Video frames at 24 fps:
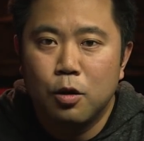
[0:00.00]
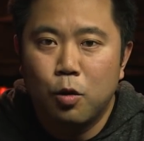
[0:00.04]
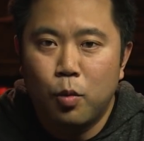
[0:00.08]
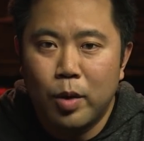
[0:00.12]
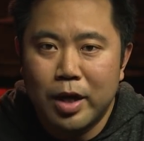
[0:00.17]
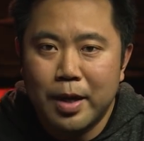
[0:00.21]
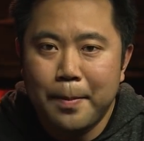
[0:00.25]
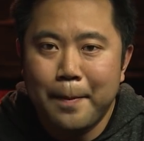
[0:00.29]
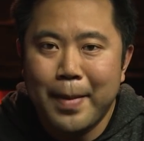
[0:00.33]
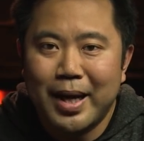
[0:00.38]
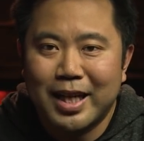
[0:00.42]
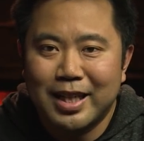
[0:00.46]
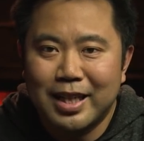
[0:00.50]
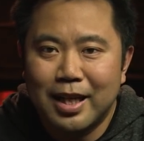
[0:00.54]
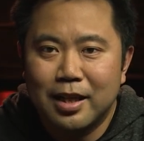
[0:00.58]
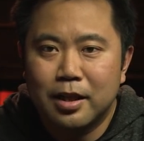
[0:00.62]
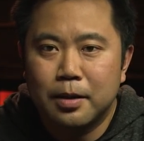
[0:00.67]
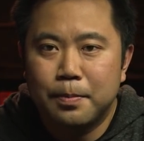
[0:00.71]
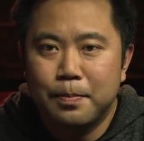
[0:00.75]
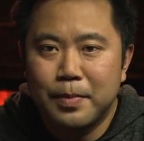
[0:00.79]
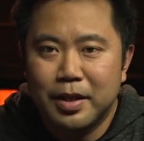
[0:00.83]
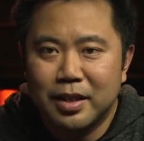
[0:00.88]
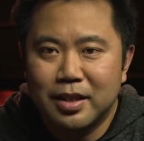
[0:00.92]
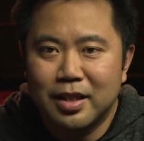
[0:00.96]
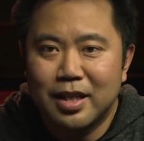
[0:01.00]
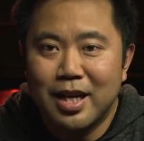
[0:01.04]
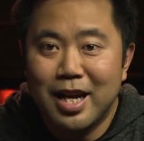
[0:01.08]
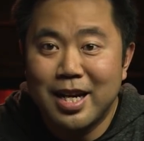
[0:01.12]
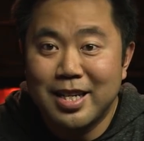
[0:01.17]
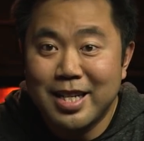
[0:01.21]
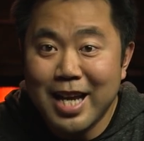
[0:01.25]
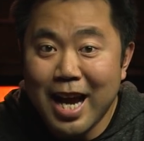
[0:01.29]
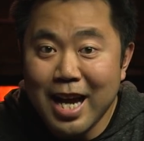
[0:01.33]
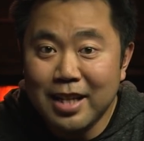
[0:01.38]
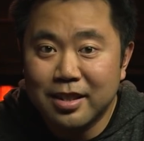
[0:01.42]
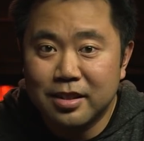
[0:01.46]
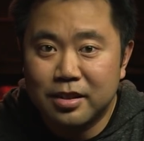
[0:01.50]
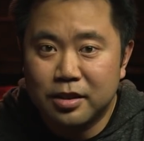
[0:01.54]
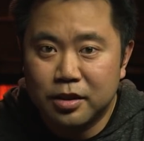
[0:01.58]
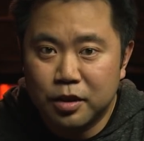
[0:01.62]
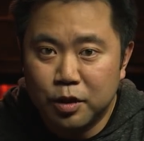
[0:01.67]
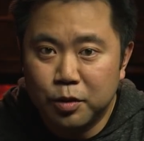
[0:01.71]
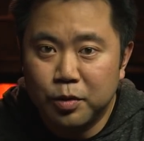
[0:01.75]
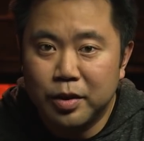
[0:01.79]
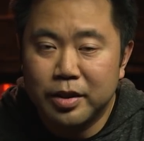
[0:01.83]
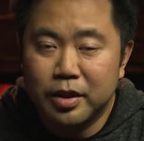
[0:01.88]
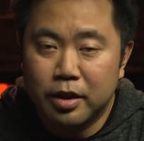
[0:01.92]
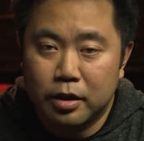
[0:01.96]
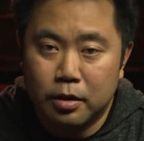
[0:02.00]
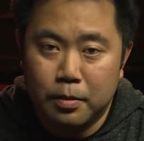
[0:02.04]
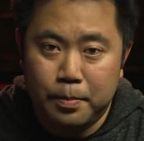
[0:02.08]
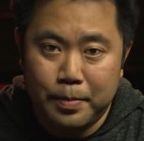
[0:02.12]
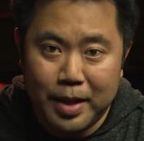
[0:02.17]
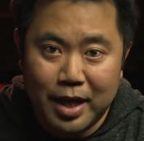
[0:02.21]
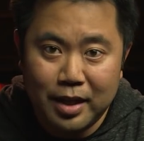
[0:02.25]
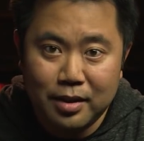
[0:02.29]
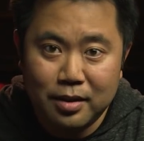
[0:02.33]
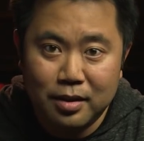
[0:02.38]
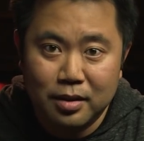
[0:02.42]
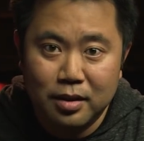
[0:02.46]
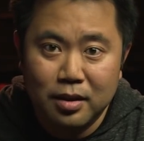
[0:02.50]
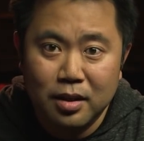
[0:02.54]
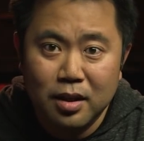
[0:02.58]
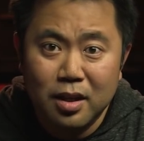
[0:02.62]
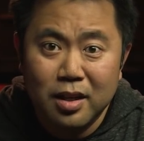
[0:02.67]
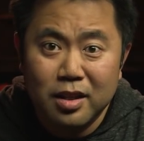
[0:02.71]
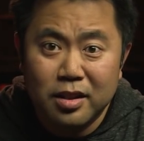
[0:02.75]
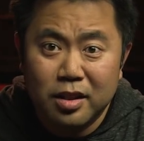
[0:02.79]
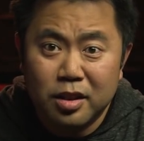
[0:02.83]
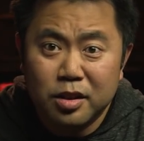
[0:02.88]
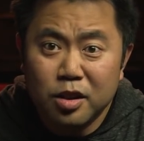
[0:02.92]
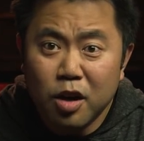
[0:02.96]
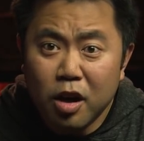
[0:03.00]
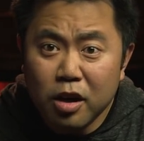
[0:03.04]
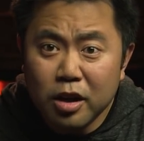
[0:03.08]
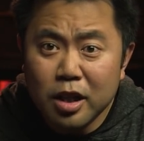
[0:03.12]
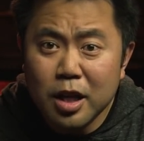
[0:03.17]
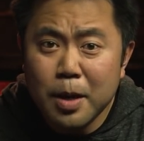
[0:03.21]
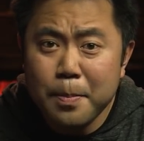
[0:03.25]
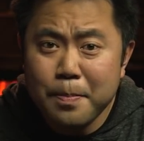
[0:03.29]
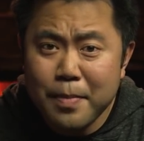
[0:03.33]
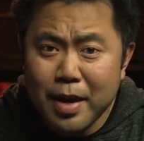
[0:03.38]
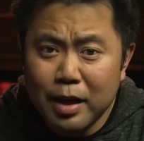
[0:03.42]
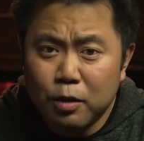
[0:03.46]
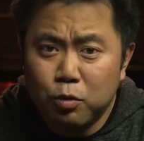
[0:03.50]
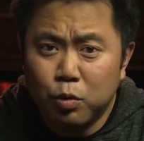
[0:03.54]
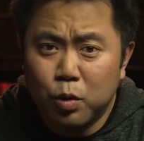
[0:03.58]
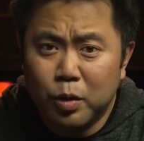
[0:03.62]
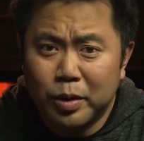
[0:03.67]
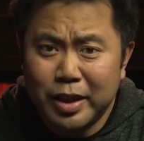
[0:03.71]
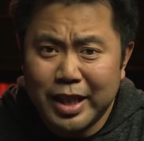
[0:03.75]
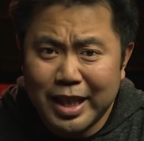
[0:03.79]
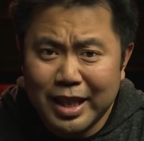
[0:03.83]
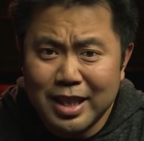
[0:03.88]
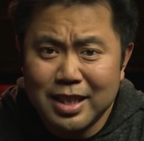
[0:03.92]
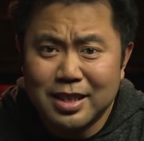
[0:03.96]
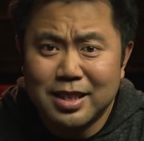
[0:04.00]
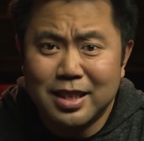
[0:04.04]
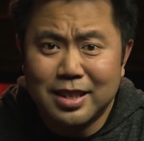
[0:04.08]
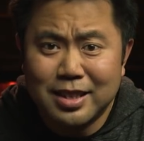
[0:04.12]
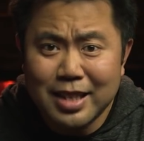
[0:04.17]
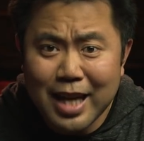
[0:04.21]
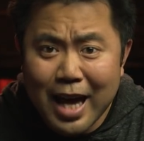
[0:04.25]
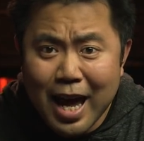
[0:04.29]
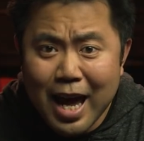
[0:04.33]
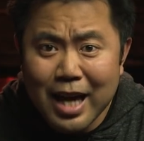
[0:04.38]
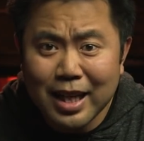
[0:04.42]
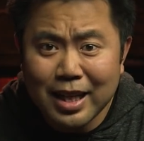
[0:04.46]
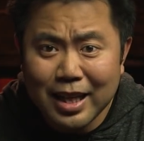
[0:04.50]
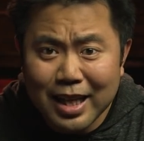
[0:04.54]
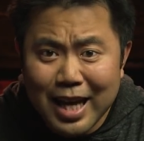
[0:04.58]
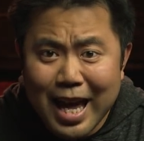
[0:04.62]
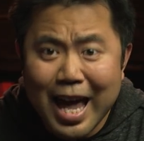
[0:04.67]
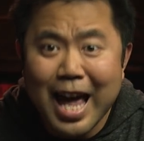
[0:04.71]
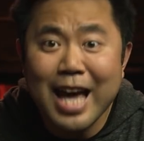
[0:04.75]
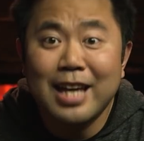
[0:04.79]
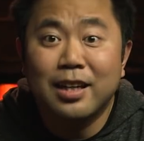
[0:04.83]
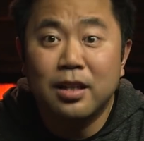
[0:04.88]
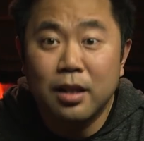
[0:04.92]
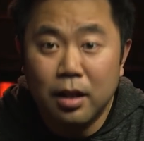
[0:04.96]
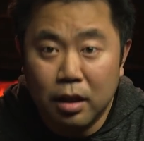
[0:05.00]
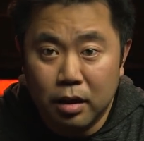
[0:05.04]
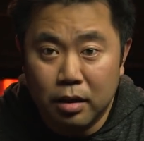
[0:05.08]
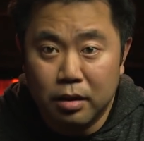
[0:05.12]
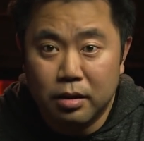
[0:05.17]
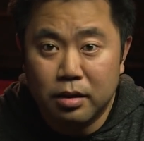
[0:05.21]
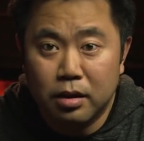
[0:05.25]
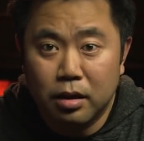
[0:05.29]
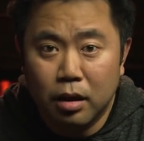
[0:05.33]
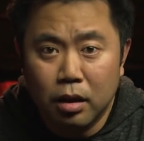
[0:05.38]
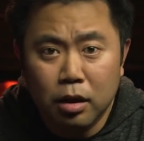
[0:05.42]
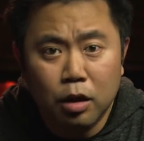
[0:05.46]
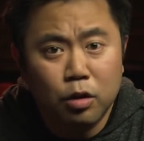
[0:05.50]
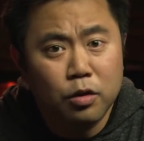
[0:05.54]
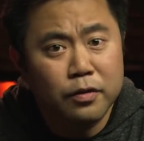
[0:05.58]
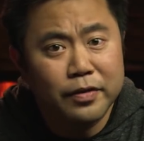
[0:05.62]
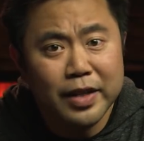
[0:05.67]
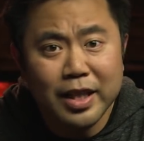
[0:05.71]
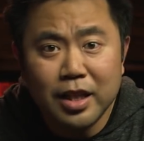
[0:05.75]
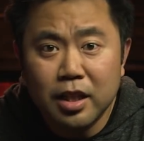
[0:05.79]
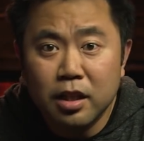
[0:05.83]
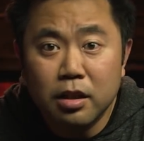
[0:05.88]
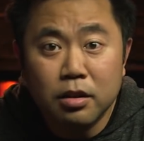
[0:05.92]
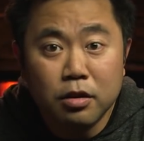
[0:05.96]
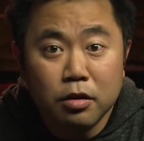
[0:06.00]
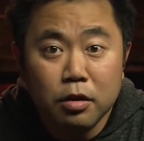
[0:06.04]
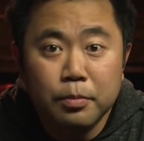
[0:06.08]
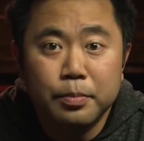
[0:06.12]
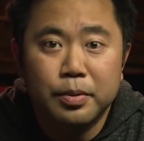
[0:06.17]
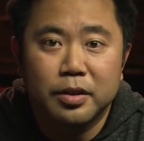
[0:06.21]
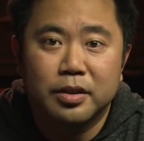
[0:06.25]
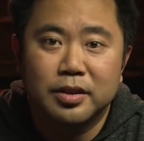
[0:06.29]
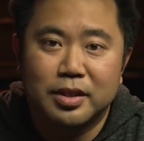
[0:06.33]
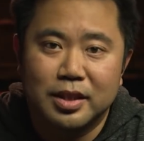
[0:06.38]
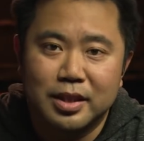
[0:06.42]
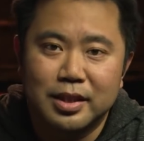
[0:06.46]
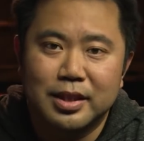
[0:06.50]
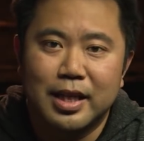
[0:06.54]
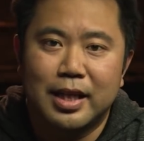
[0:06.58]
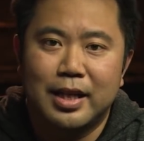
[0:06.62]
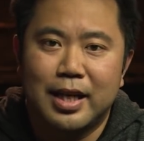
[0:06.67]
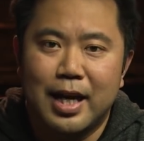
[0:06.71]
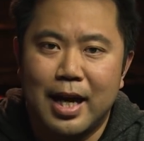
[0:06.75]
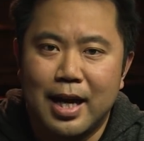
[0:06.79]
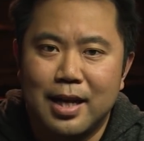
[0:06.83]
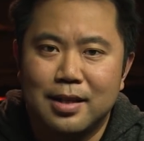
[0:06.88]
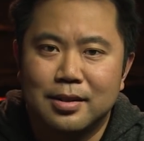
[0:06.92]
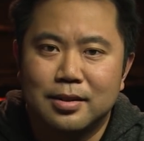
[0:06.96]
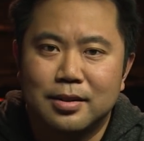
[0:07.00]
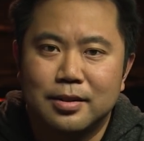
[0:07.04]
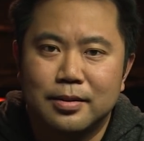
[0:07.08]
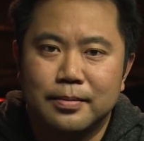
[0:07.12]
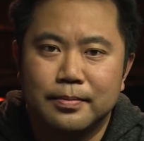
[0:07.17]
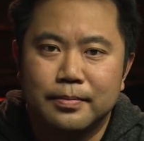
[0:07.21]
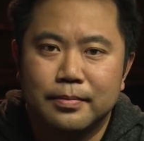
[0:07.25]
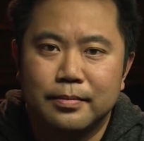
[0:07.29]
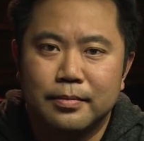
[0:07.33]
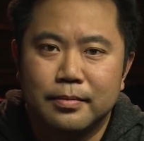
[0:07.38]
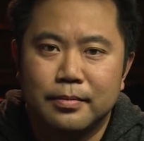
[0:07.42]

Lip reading: When a Magnetic minion attaches to another mech, the targeted mech will gain its attack and health along with any other abilities that it has.